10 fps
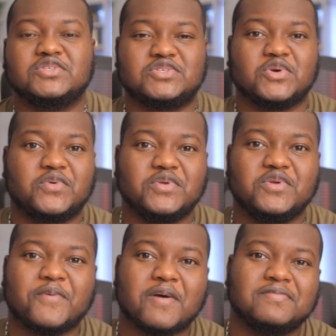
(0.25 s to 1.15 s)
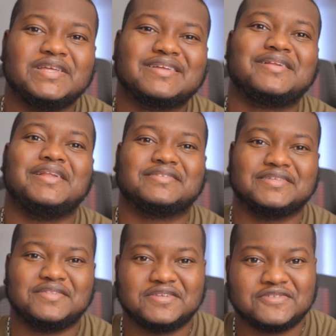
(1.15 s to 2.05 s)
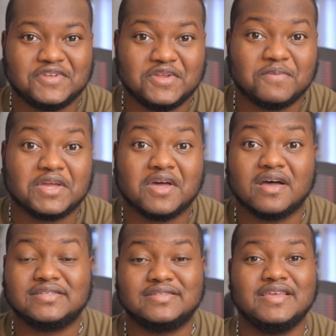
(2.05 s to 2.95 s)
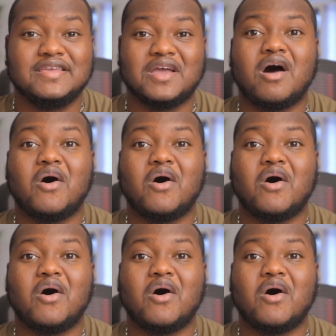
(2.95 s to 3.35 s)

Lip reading: So you probably clicked this video because the